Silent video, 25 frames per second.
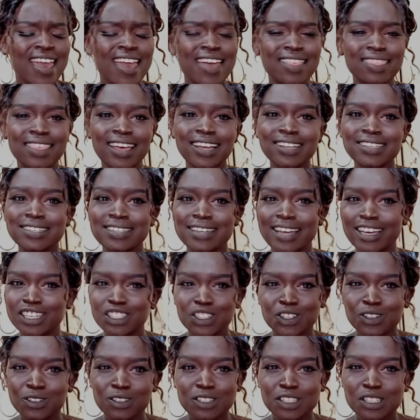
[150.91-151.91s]
And that
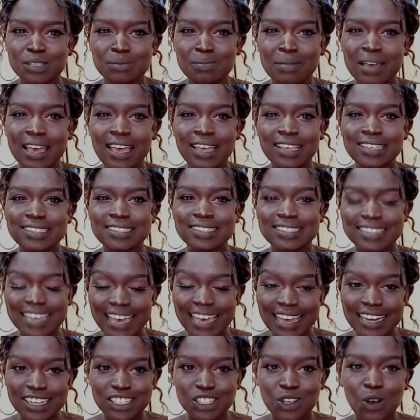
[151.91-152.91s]
natural
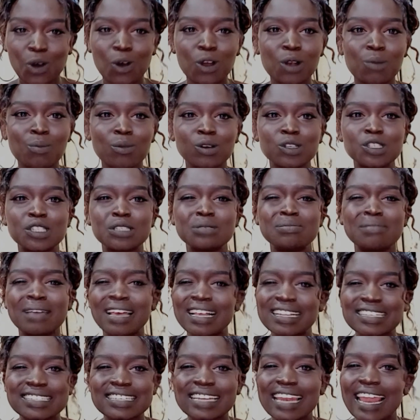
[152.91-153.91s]
scent almost
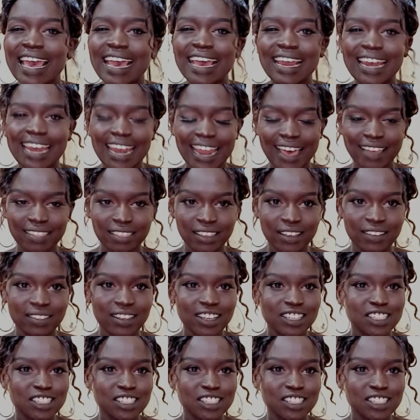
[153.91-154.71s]
smells like nothing.